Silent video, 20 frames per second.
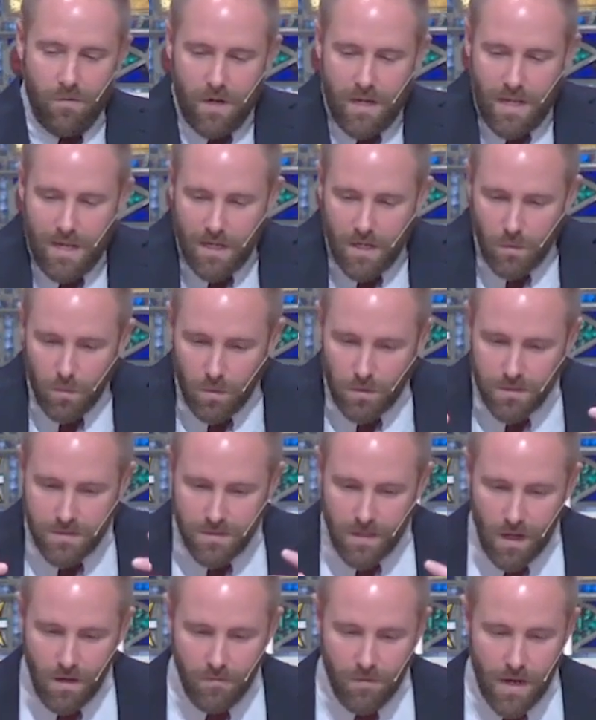of an
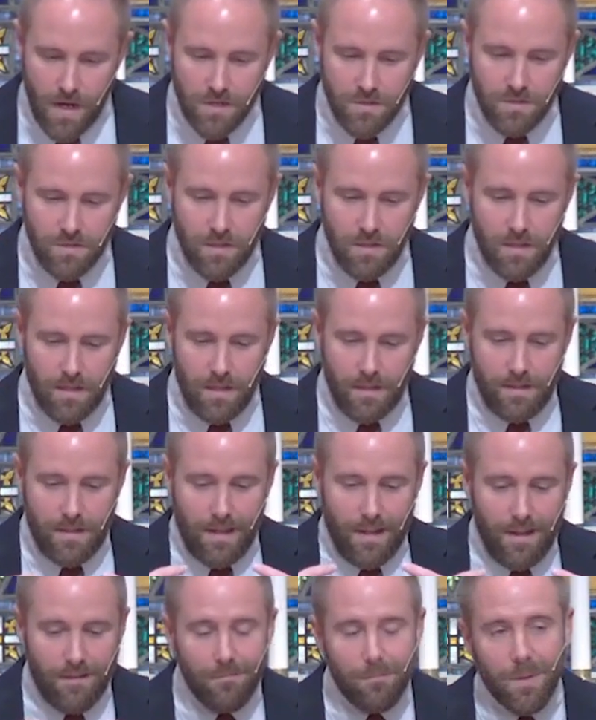inward salvation
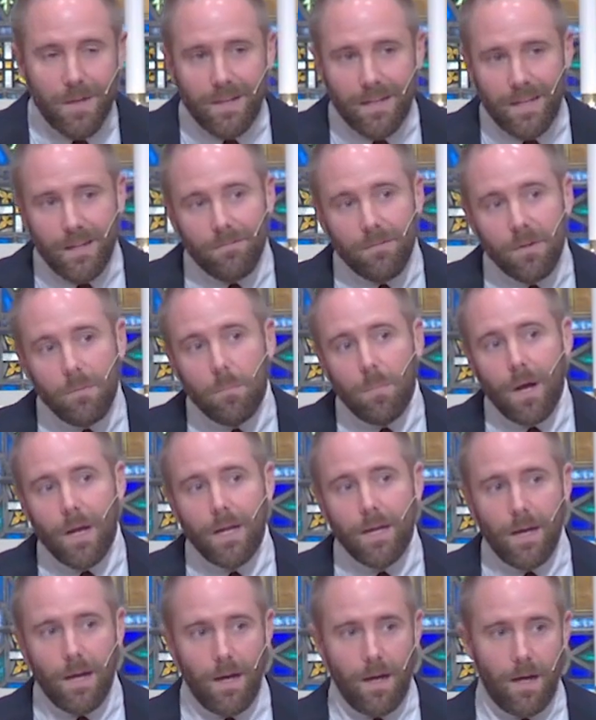that they have been
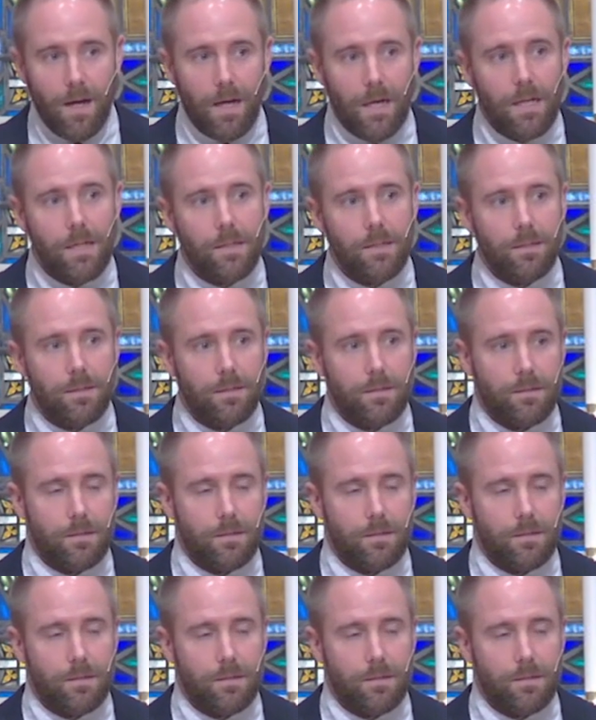given by God.